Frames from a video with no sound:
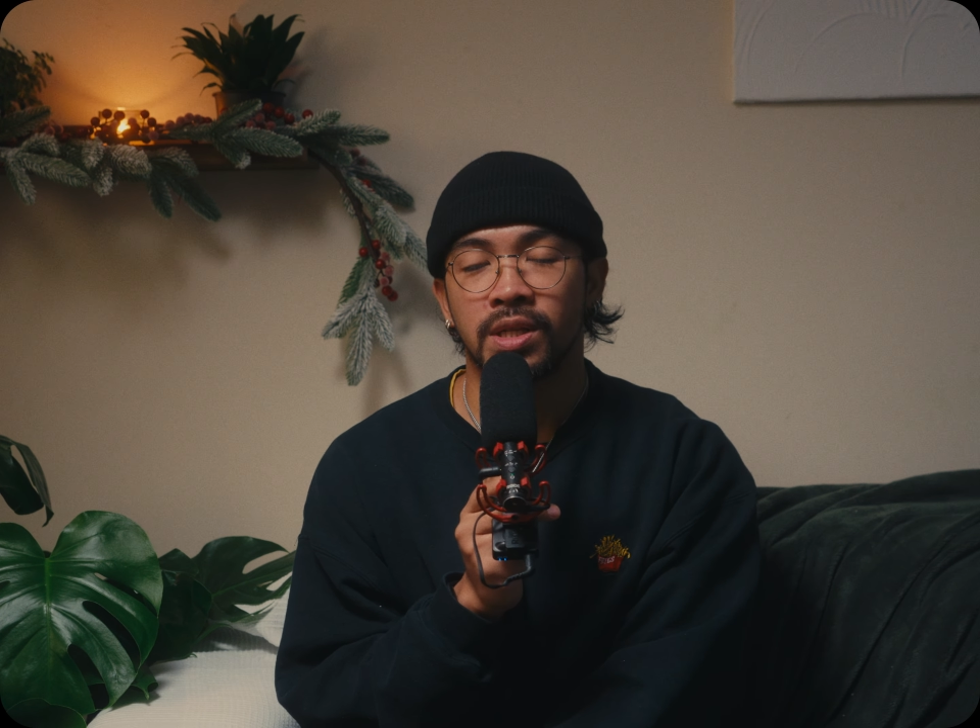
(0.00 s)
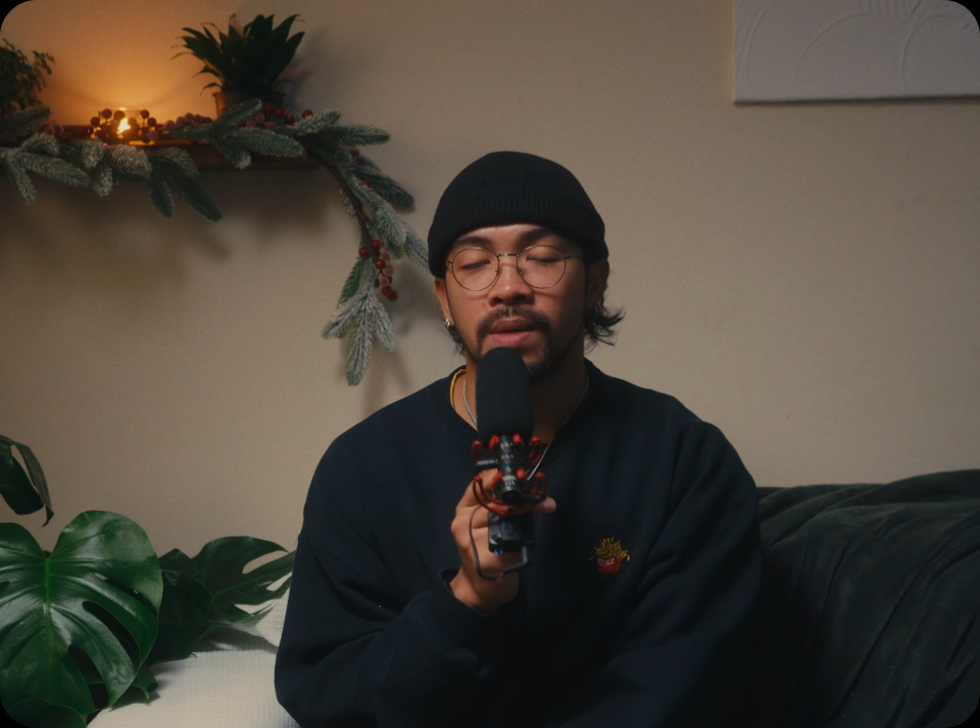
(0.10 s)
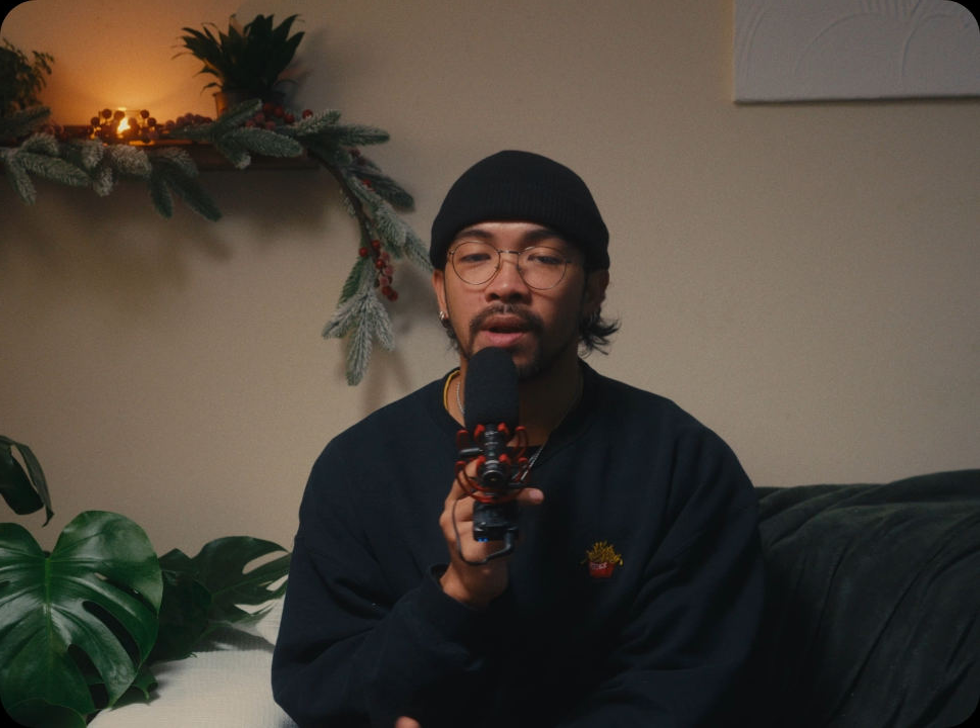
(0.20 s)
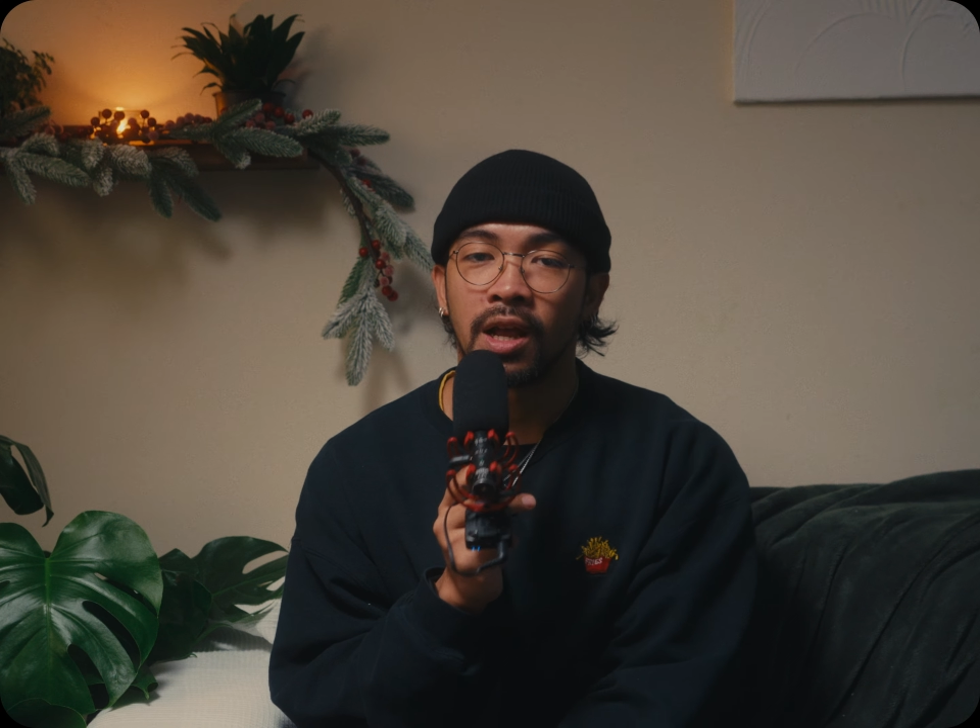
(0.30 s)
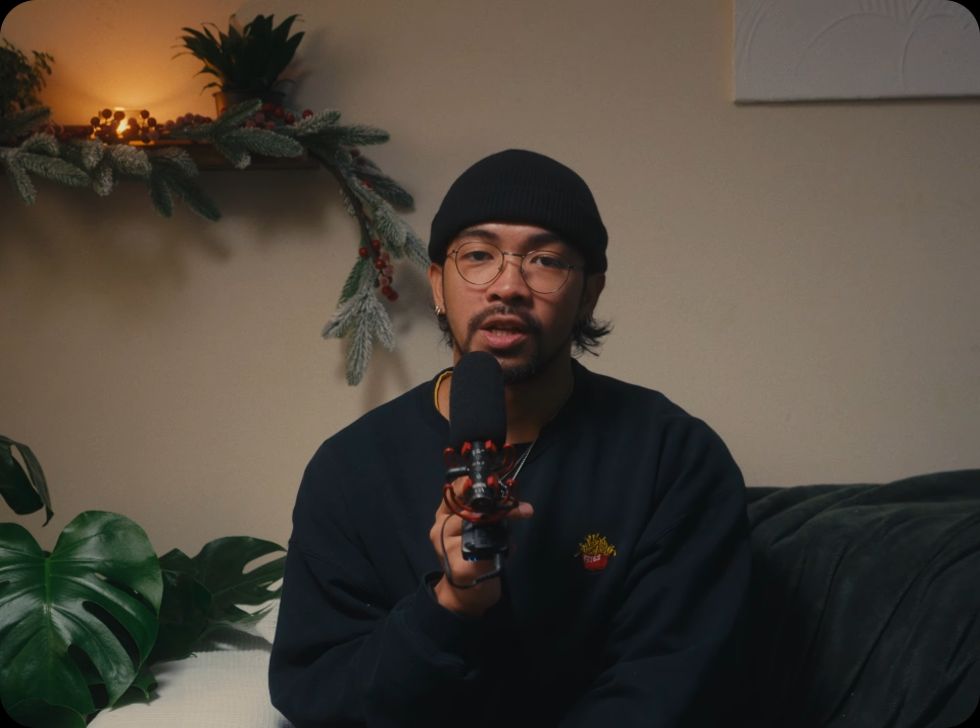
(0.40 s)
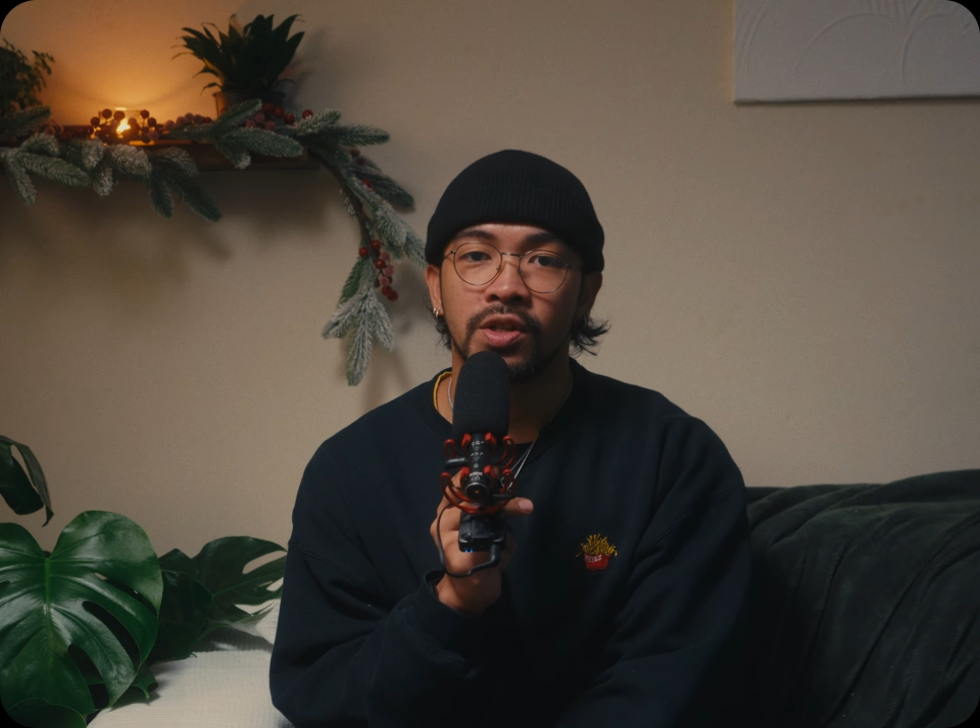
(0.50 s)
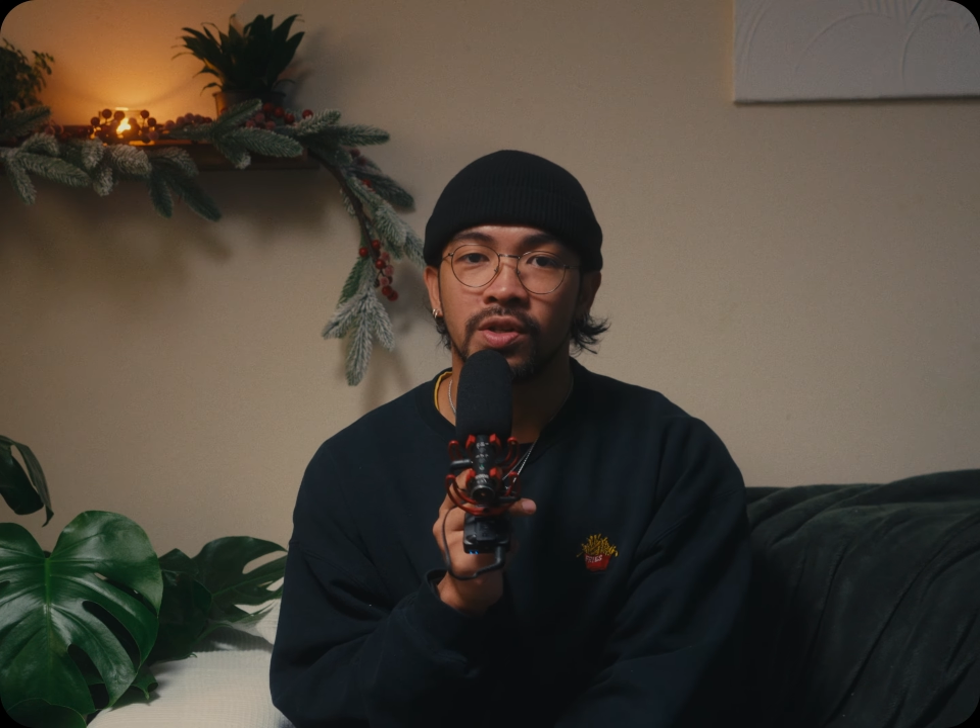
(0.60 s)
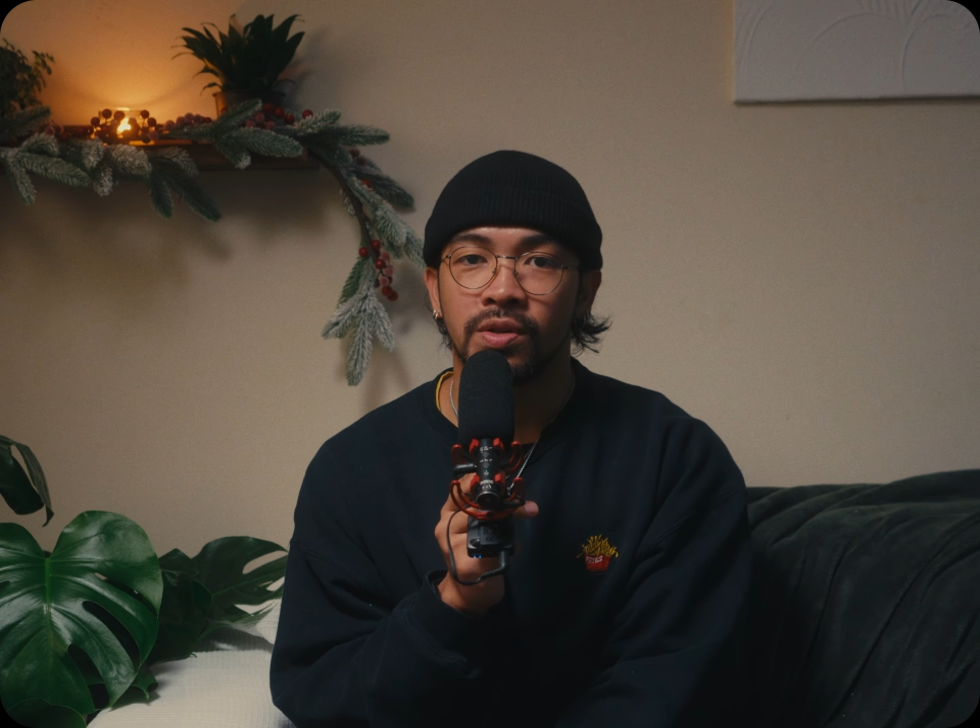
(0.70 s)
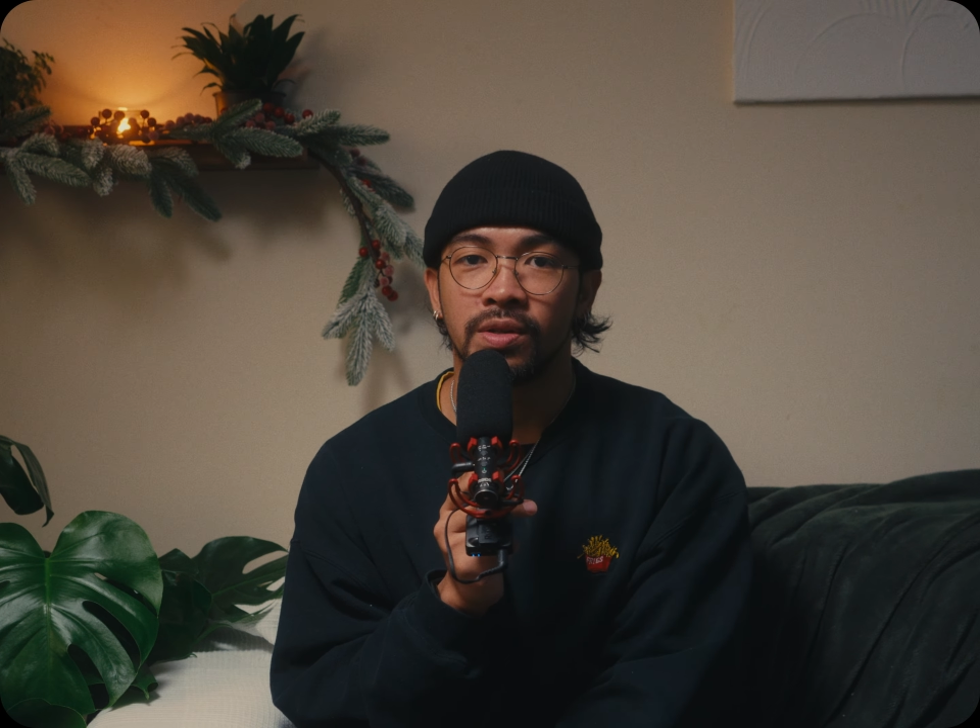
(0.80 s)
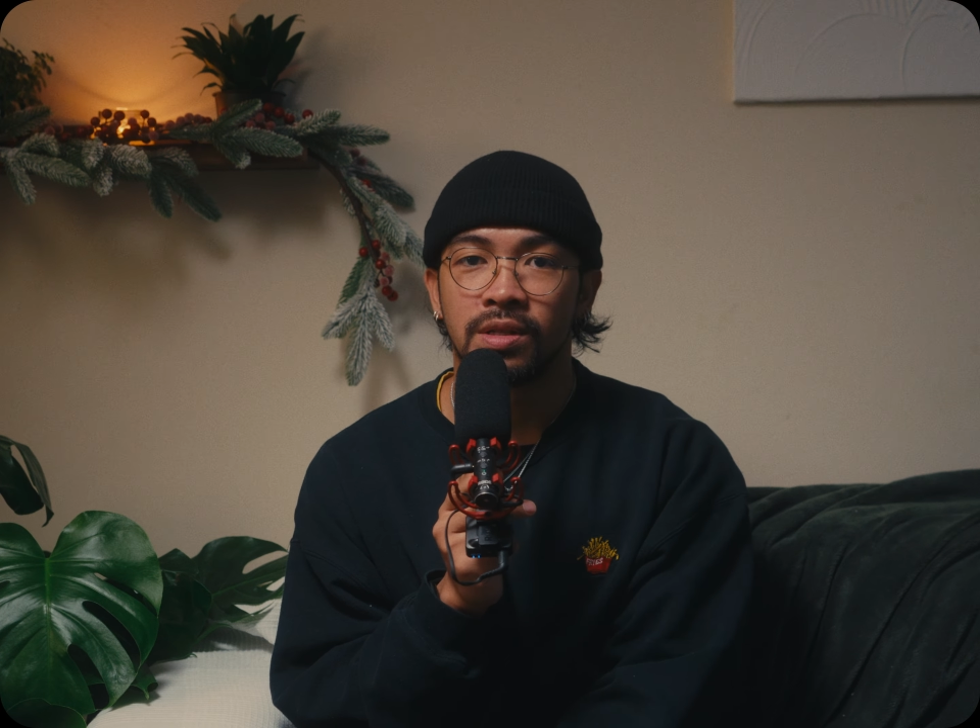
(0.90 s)
some client
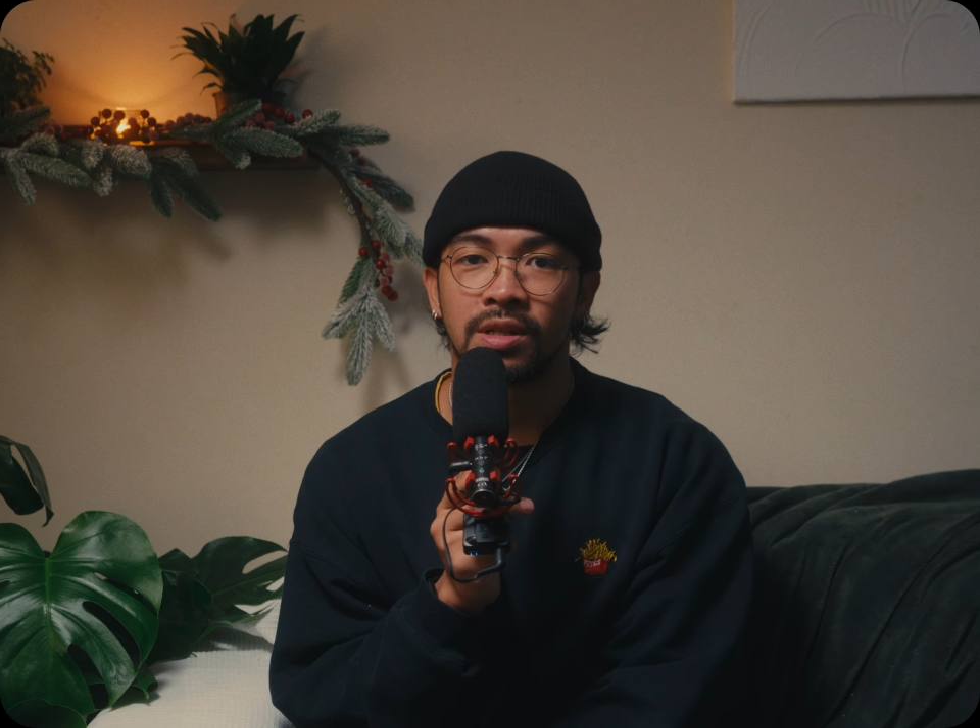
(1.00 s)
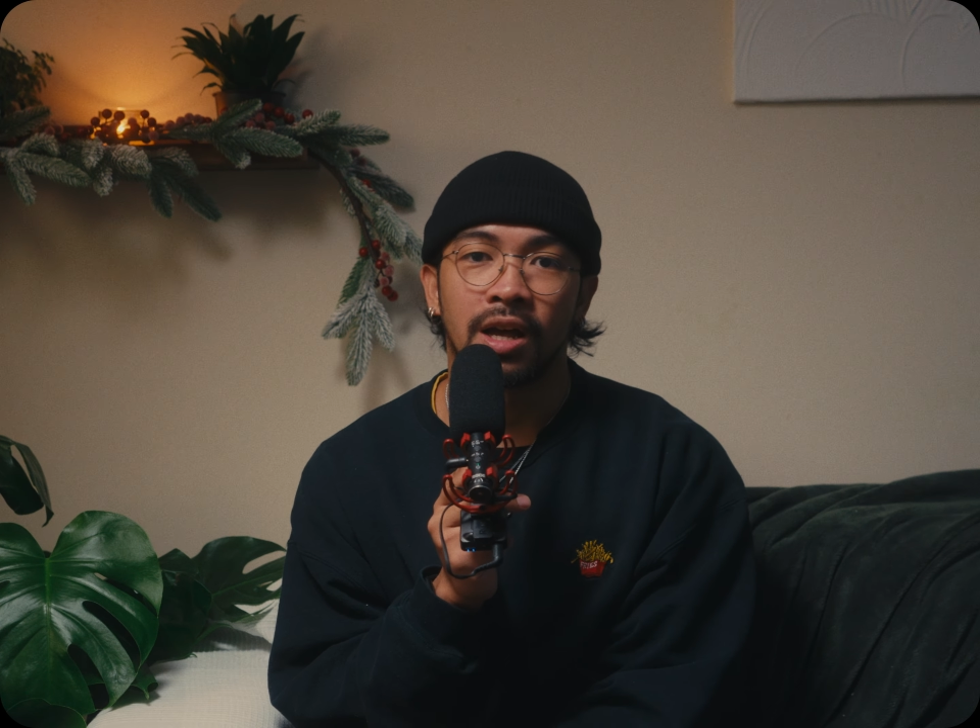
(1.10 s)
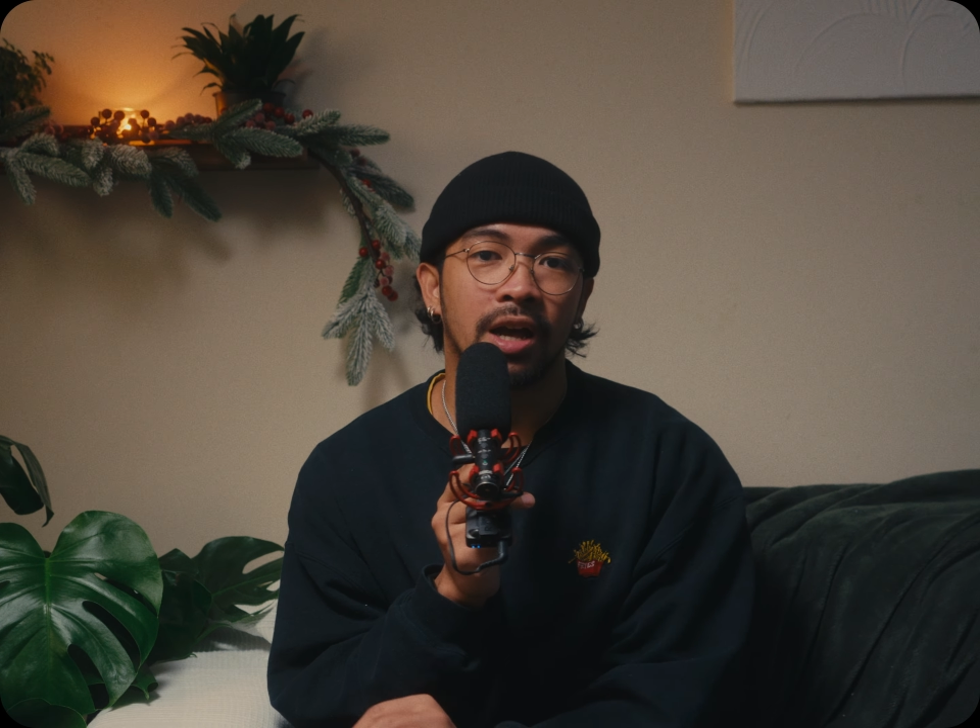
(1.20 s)
shoots